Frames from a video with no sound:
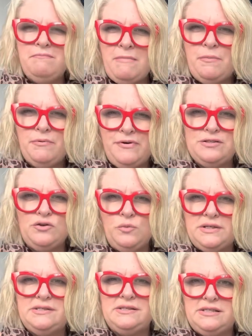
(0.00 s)
My professor
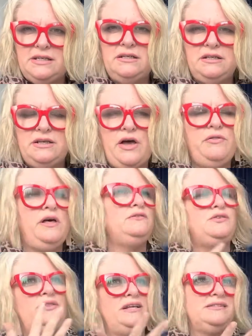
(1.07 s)
wants us to know those,
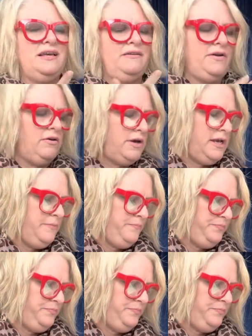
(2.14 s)
so that's kind of how I